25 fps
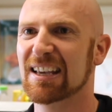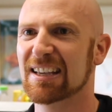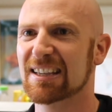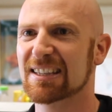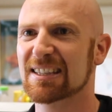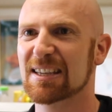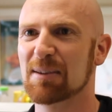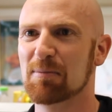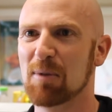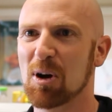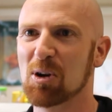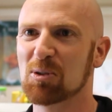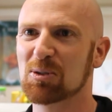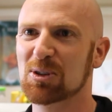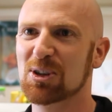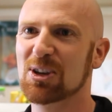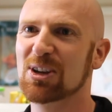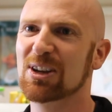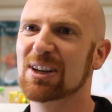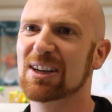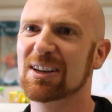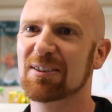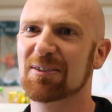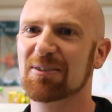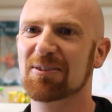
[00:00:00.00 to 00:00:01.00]
some
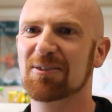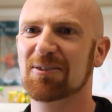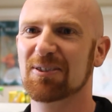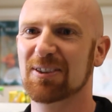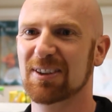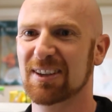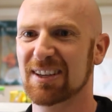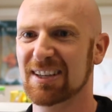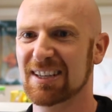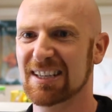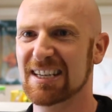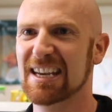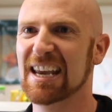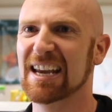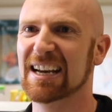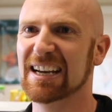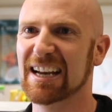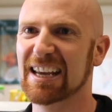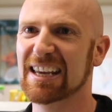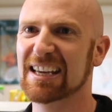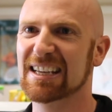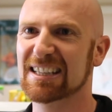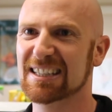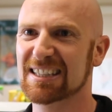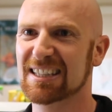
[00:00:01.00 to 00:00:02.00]
alternative
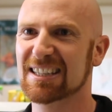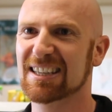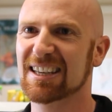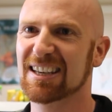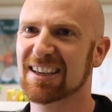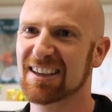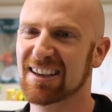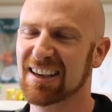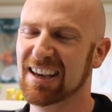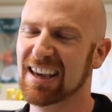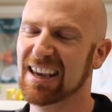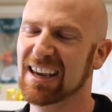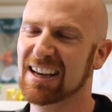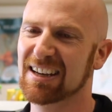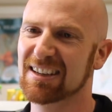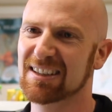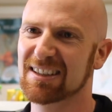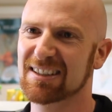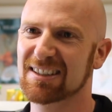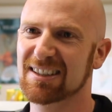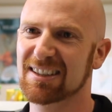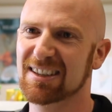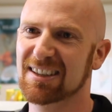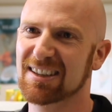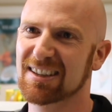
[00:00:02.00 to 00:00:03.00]
techniques
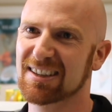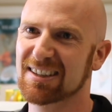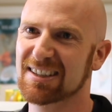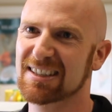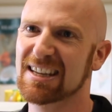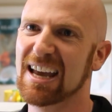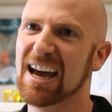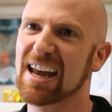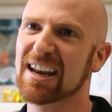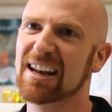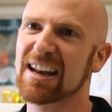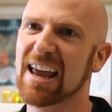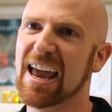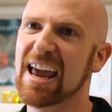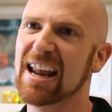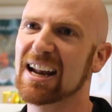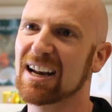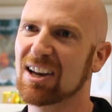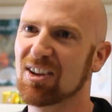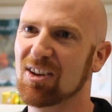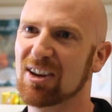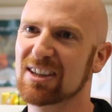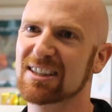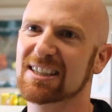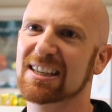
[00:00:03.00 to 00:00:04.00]
and started
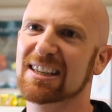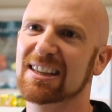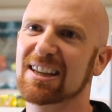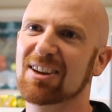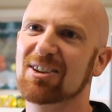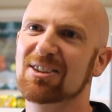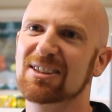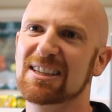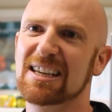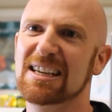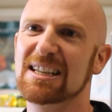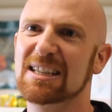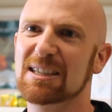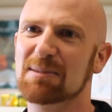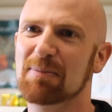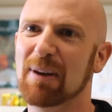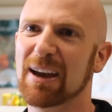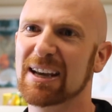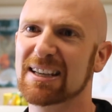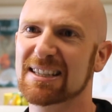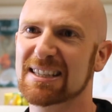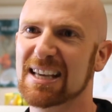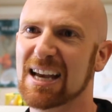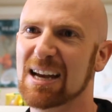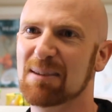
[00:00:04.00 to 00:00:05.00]
analysing those
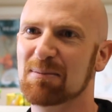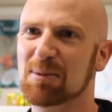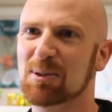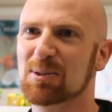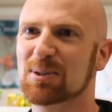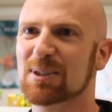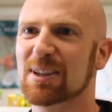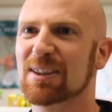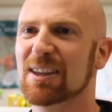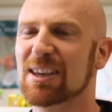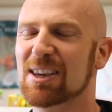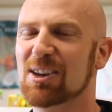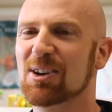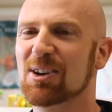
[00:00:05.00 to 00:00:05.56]
headspace samples of the